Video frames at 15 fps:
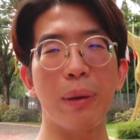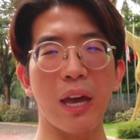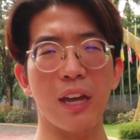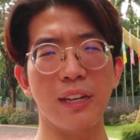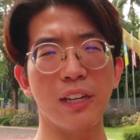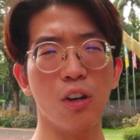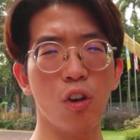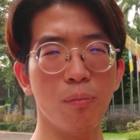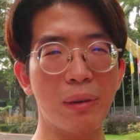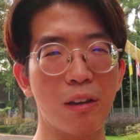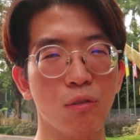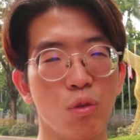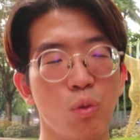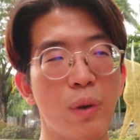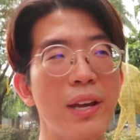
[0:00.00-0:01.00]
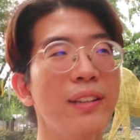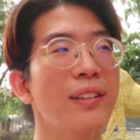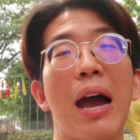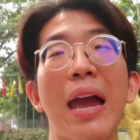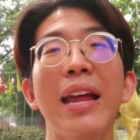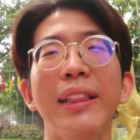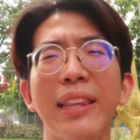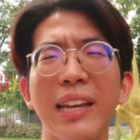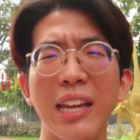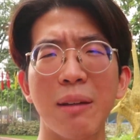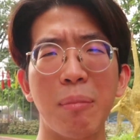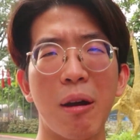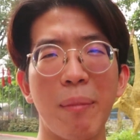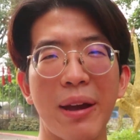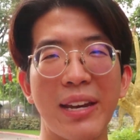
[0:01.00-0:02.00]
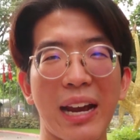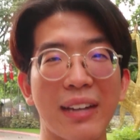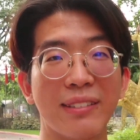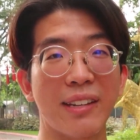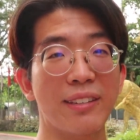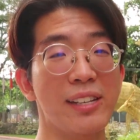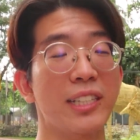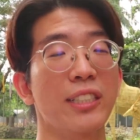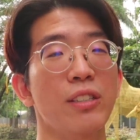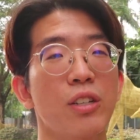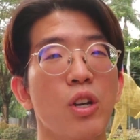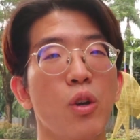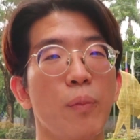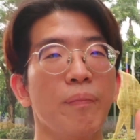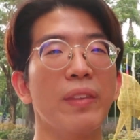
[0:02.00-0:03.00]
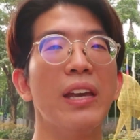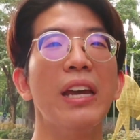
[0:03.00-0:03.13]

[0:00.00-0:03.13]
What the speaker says: be heading home now to rest and thinking about my next destination to go.